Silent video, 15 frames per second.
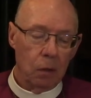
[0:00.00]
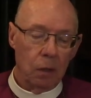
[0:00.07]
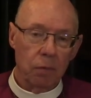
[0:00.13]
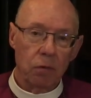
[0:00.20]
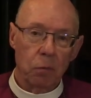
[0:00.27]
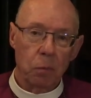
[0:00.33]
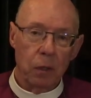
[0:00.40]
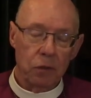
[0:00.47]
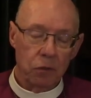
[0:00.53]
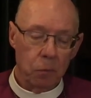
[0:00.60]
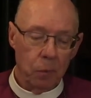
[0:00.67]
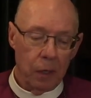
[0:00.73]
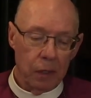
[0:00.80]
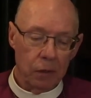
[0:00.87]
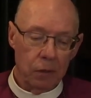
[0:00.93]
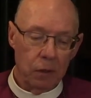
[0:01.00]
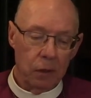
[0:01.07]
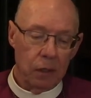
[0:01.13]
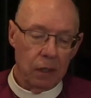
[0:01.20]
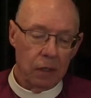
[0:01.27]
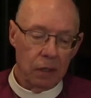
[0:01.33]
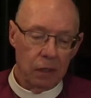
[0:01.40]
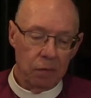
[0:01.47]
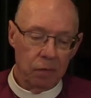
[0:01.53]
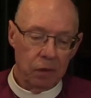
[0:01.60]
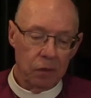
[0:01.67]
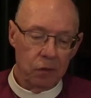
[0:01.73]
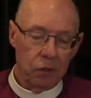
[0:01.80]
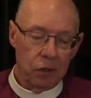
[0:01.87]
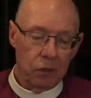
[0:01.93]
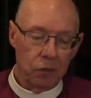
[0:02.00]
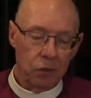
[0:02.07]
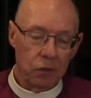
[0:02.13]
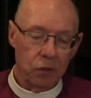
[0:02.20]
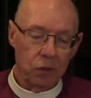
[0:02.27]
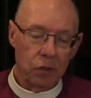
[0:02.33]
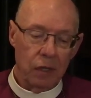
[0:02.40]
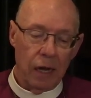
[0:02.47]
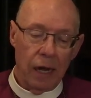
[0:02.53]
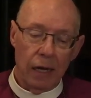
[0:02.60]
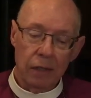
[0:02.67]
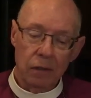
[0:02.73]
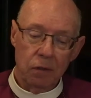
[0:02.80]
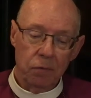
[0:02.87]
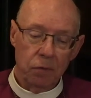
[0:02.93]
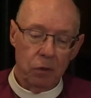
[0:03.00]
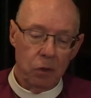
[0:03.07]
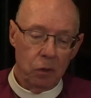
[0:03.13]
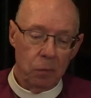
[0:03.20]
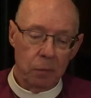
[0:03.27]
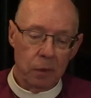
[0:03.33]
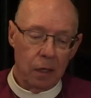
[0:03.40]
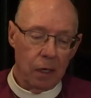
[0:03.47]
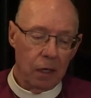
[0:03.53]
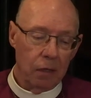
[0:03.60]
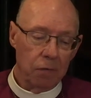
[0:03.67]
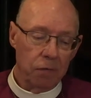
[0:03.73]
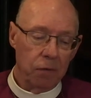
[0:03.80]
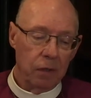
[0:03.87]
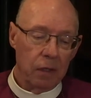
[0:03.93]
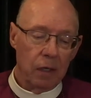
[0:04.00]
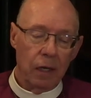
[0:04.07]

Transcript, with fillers: of the resurrected and living Jesus active in human life,